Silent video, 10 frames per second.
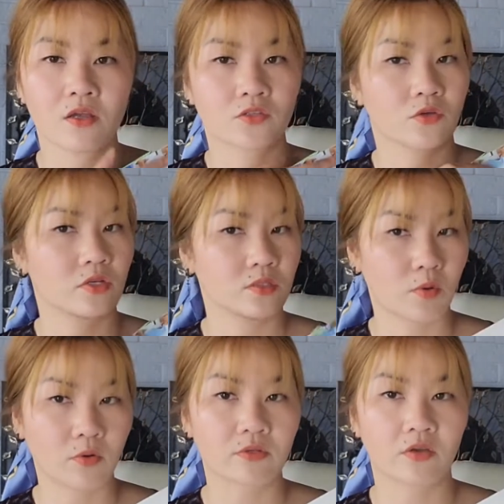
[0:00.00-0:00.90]
So this
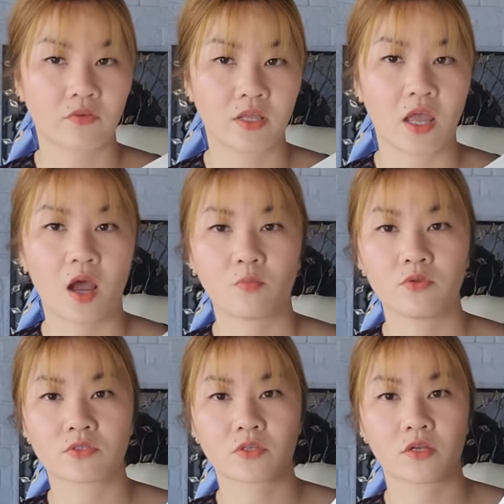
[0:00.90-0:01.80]
book definitely help
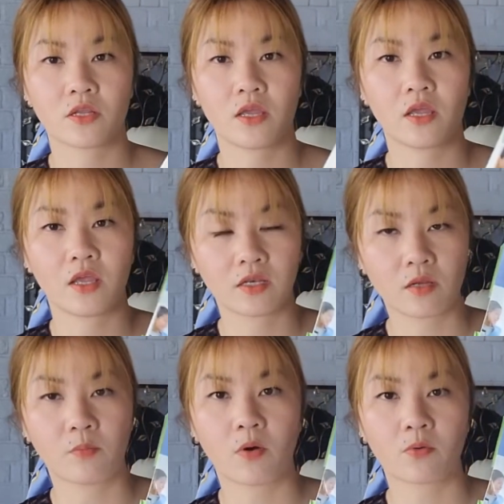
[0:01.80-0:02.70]
you study in the
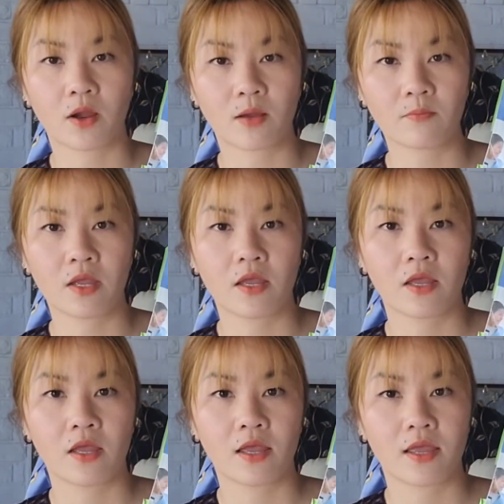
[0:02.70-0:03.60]
program.
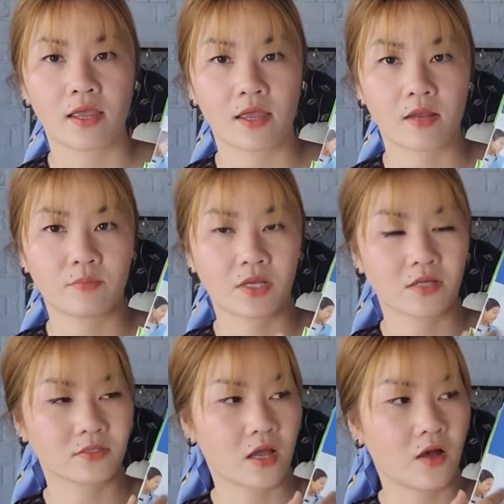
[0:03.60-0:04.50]
And
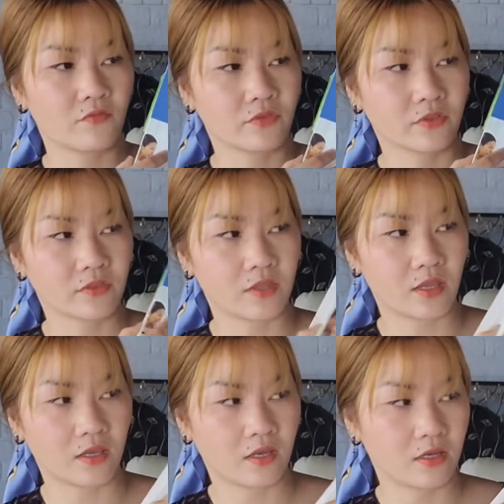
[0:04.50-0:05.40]
because of
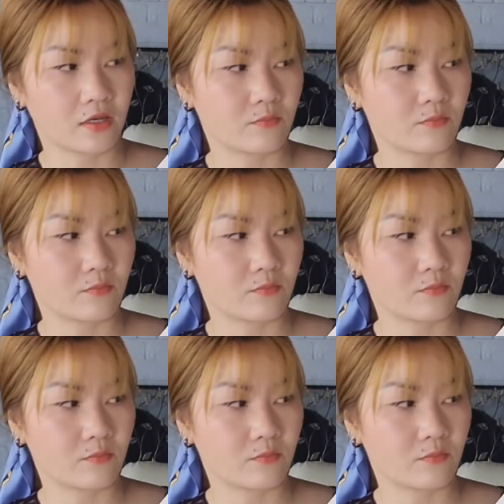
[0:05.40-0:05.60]
the